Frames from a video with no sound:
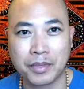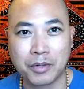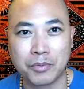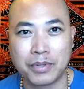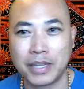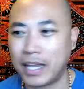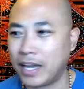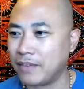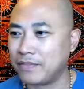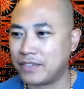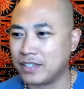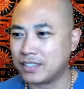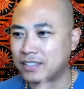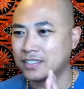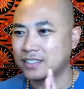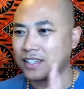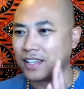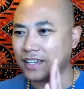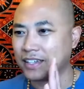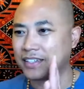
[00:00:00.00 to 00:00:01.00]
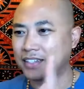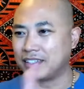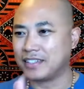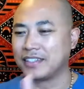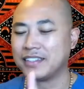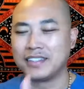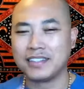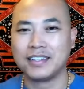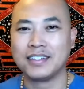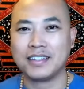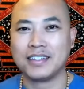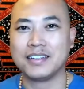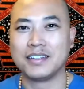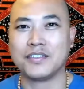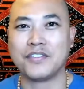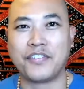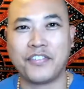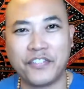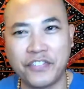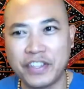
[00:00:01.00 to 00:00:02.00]
We have this like
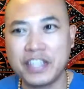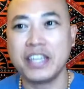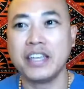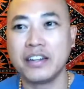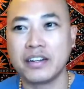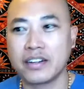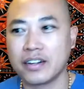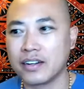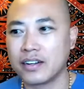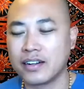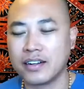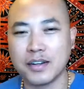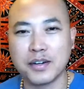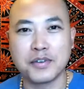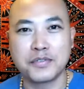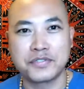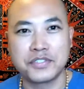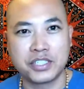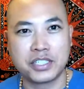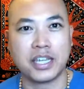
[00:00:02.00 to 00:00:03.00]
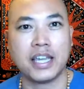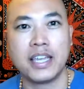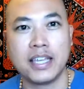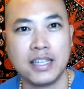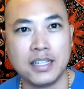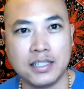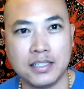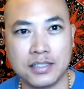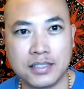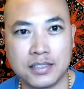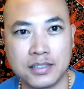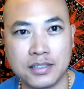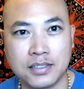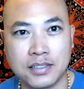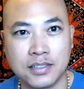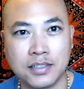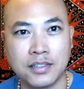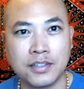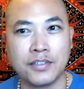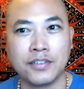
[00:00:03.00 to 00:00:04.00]
fear of change
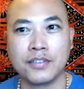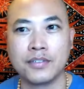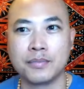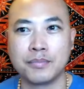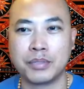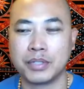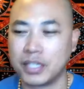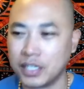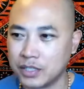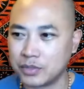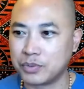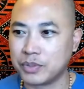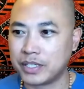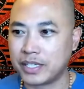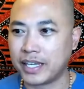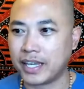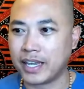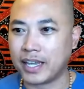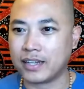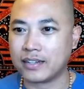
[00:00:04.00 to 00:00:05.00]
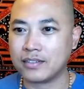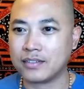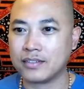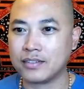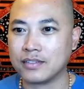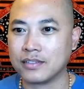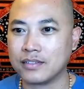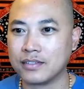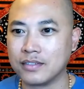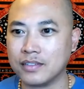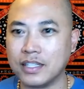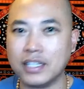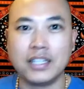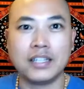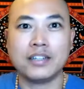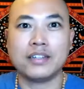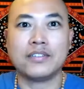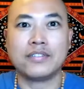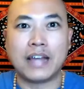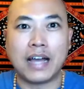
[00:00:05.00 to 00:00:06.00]
because we can't
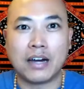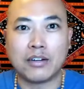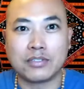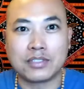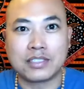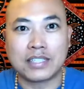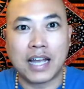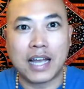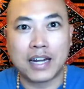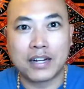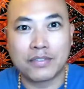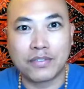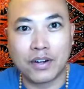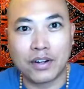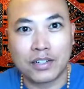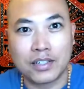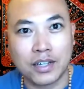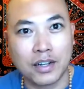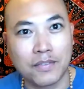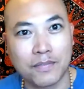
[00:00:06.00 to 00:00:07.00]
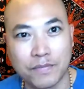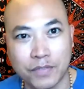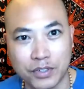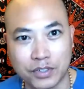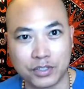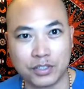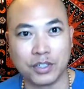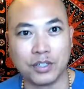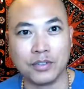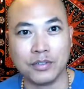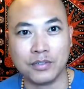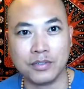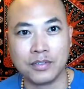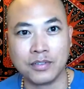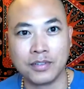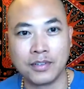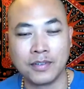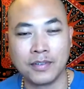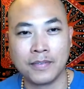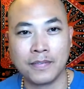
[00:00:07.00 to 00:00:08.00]
live outside of our comfort zone.
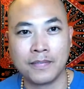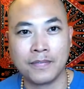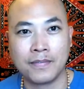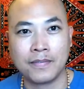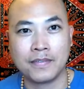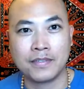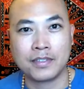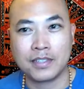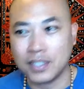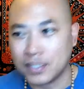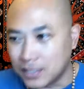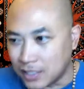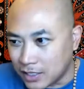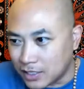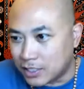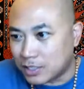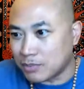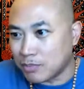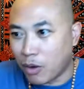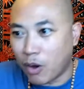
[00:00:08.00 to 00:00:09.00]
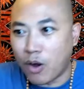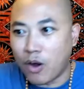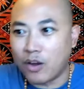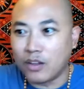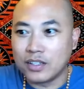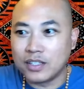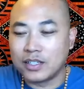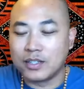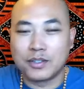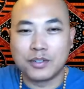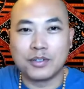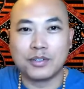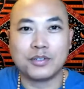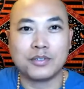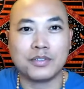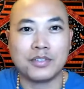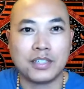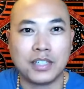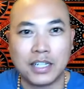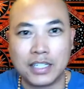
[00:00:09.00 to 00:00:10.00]
Just a small
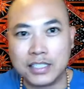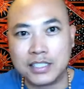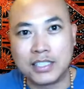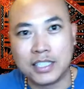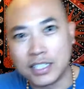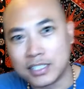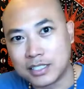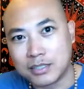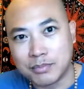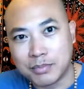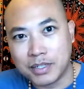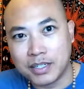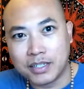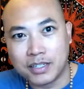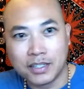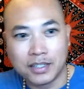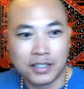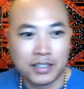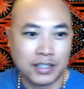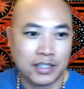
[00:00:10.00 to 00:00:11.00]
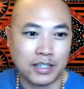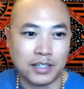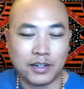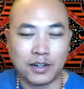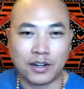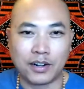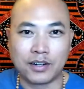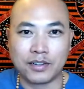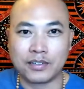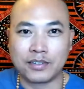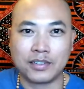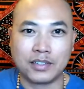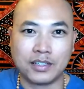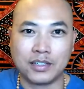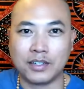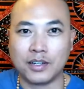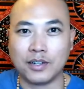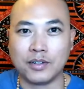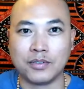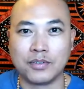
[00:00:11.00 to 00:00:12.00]
little adjustment in our,
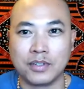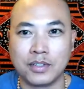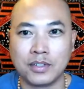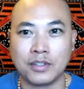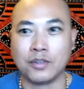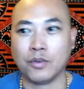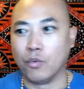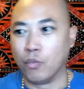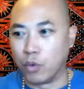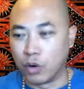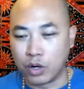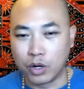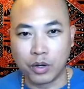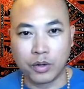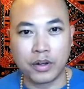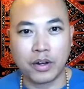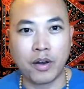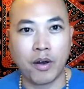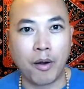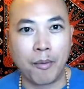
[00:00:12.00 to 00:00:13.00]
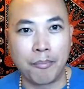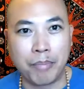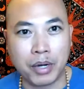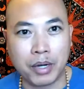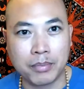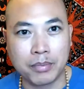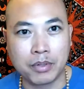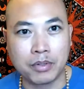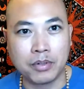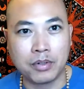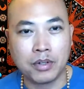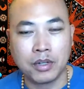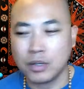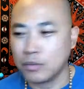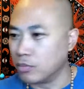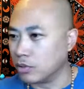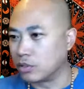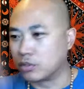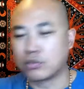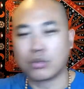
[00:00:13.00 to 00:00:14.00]
world, in our bubble
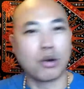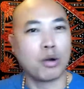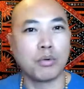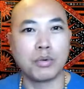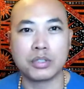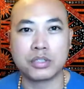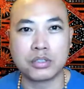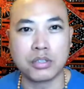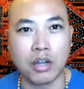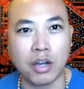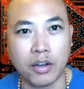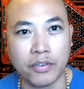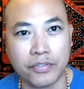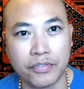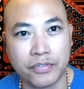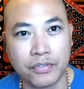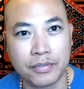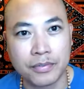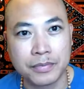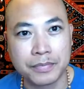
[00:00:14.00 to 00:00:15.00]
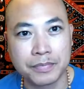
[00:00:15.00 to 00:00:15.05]
would throw us off.